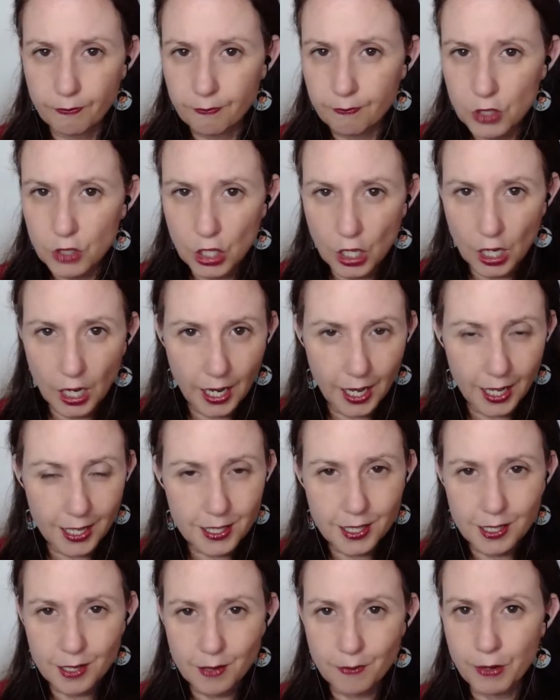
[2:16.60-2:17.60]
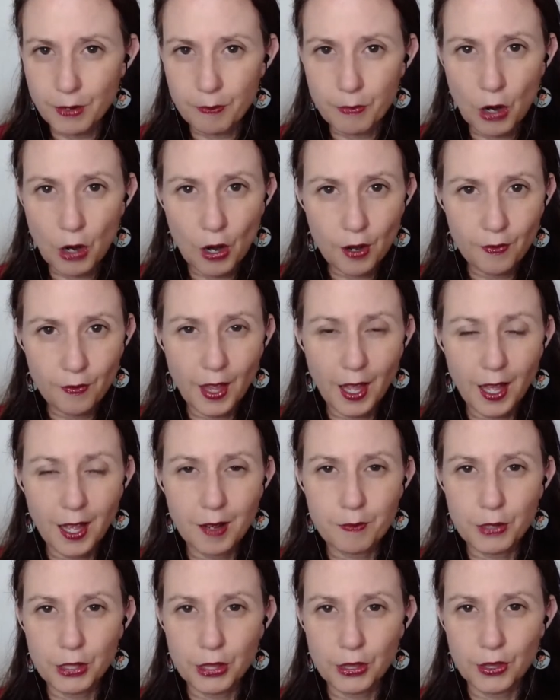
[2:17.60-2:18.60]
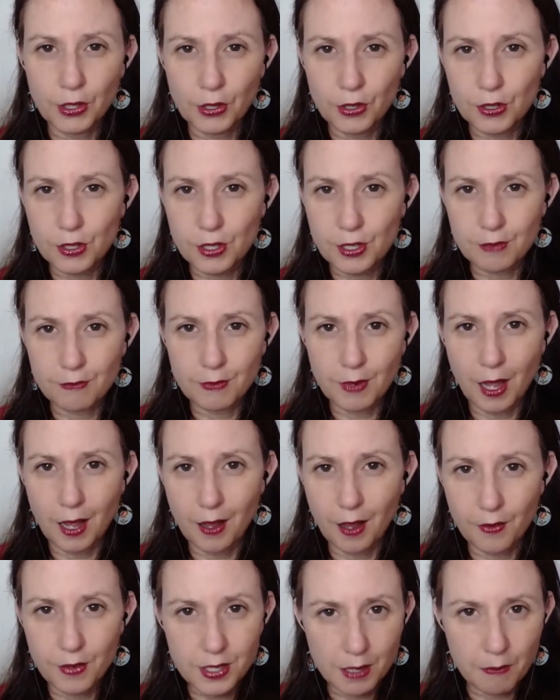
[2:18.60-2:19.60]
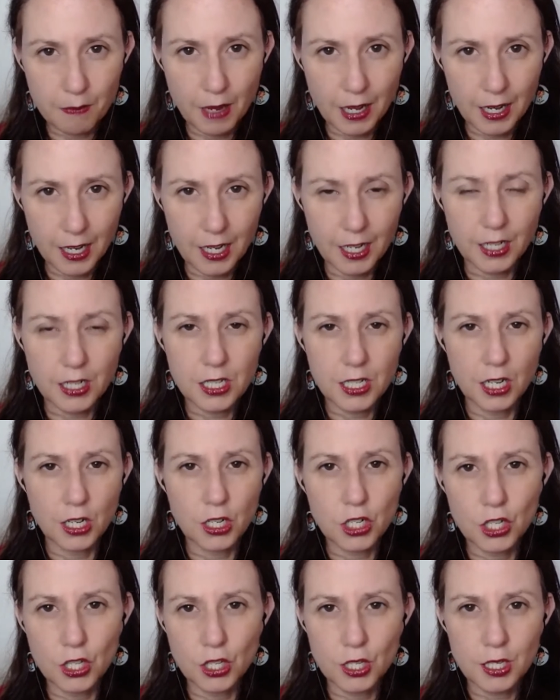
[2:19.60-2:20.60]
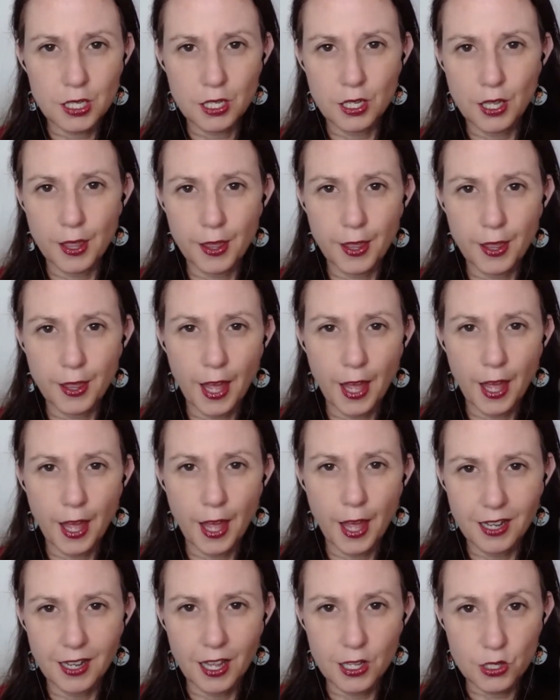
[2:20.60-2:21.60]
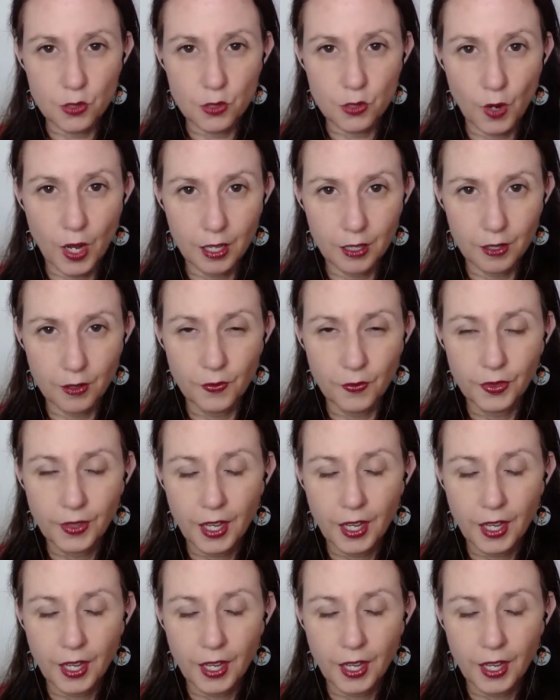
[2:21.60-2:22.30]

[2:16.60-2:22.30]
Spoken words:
GIS is a big part of that, but there's obviously many extensions to that as well.